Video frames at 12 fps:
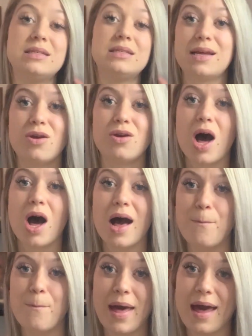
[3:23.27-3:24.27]
did
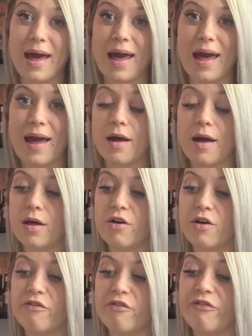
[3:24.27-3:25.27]
not pay
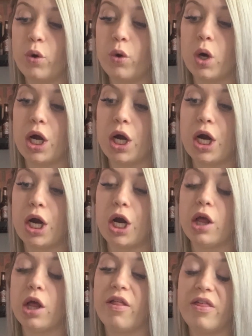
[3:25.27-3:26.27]
for
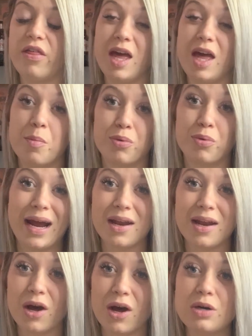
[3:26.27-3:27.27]
the
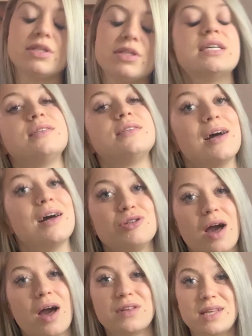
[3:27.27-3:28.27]
braided hoses. I just
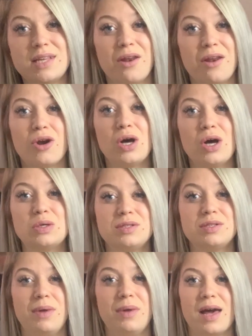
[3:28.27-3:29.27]
got the standard
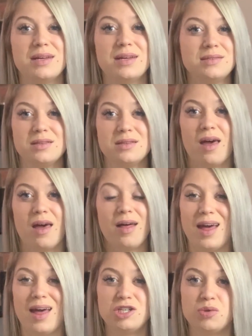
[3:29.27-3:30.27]
hose because
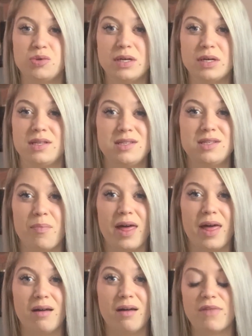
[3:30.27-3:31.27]
it just wasn't
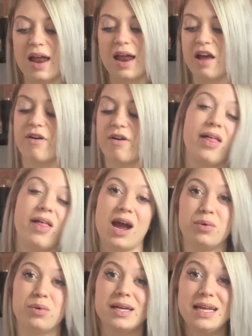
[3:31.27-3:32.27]
something that I felt like I
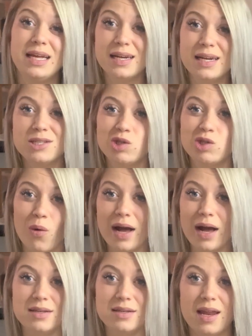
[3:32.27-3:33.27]
really needed, so
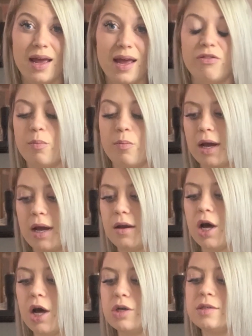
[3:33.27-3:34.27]
I didn't get the braided
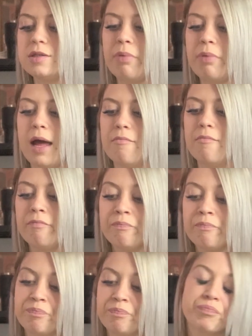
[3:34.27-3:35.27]
hose. But
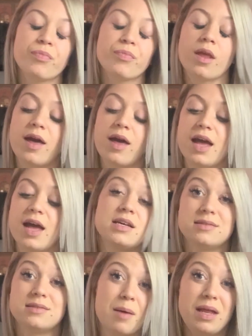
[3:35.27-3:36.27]
it
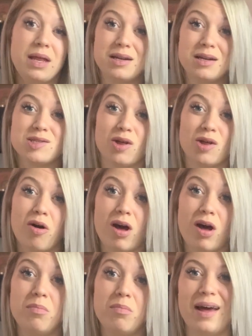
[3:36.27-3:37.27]
does, I mean, it does look
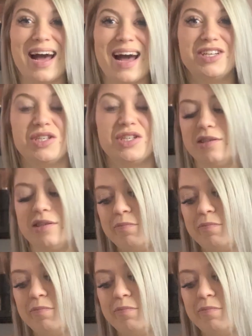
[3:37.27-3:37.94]
good, but I just